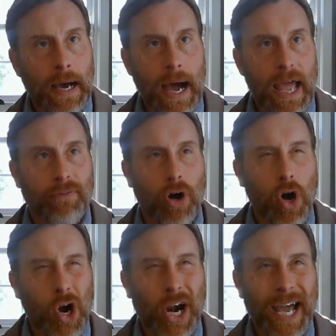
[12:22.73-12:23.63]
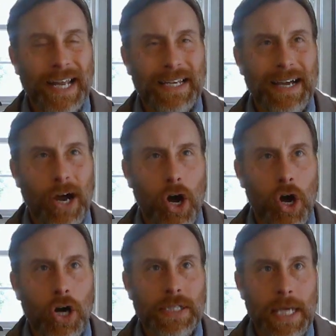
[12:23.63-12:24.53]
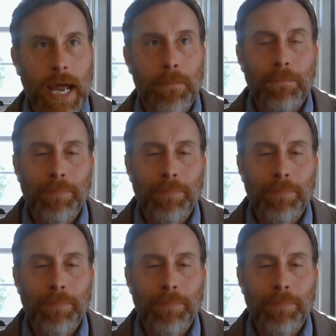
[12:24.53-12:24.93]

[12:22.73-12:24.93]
I have a hard time